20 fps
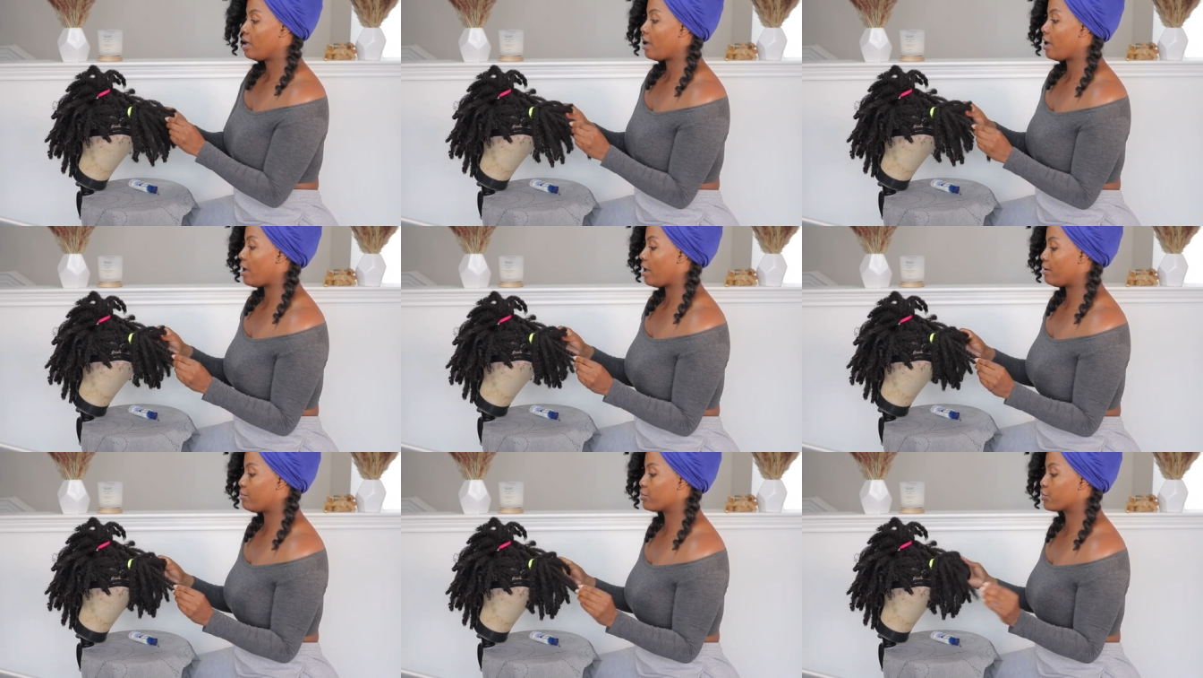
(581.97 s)

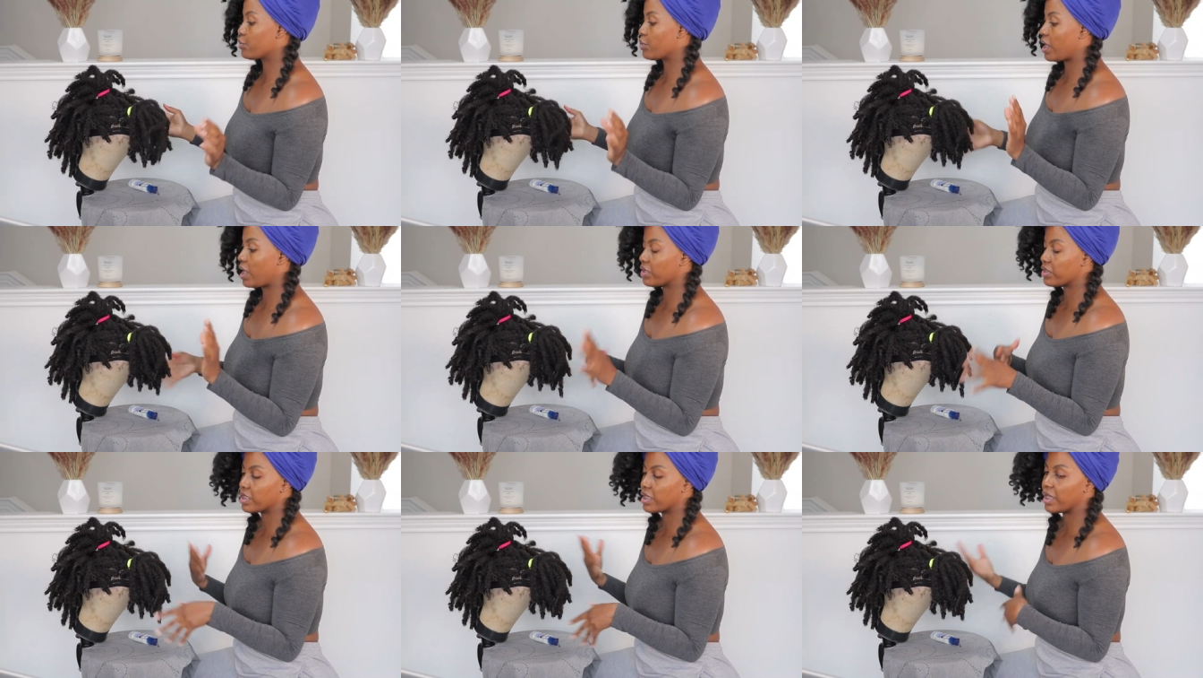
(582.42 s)
um,
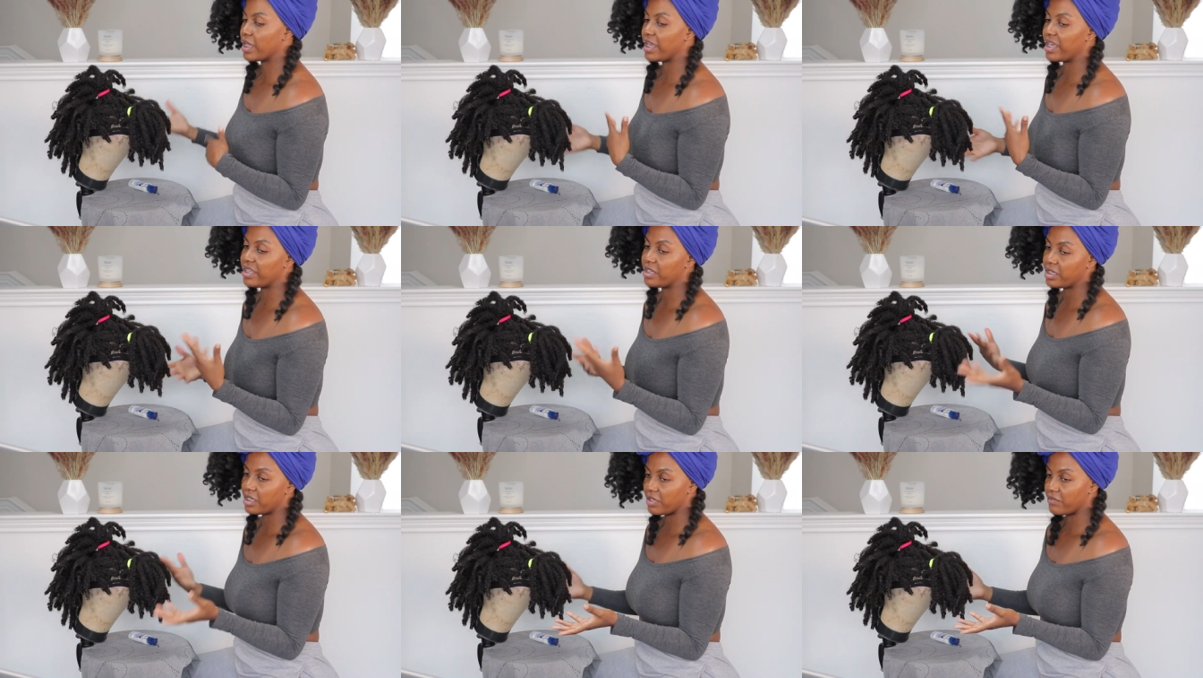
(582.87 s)
throughout the
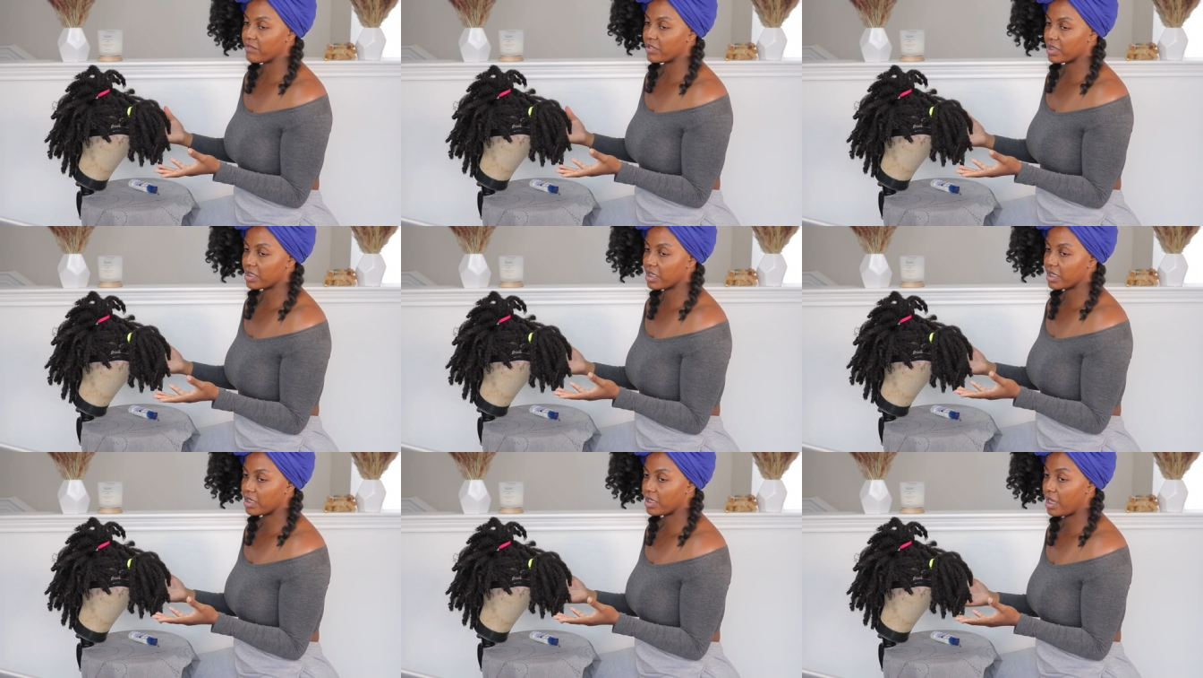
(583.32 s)
head
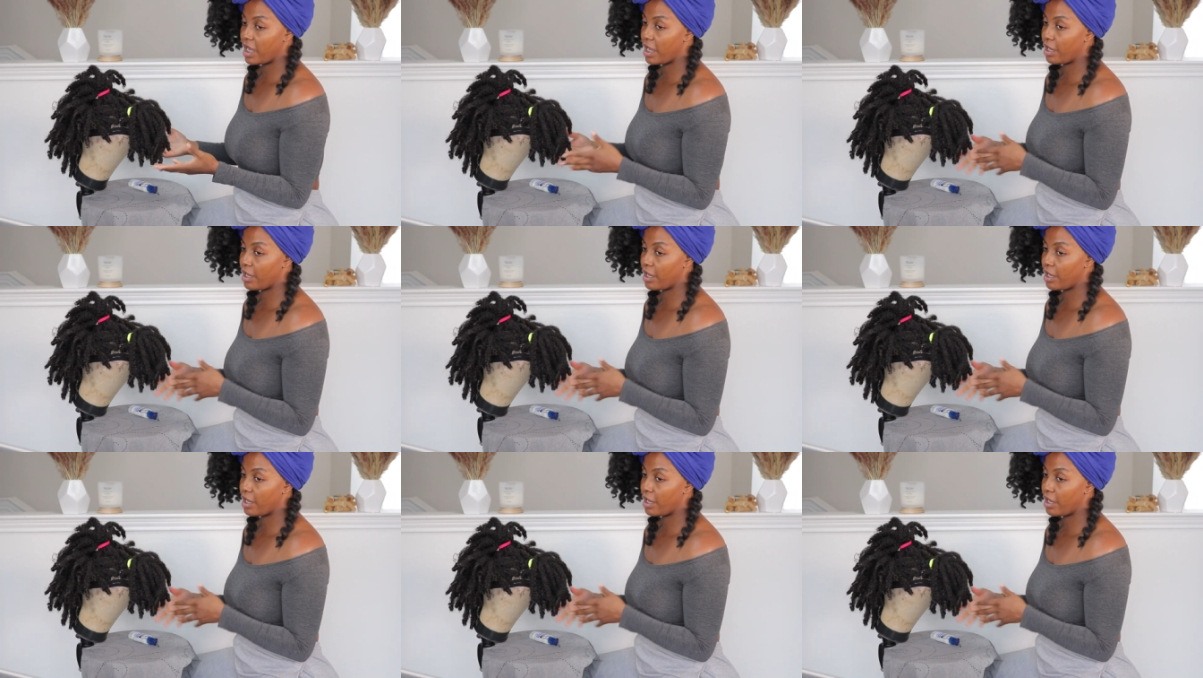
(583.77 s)
evenly.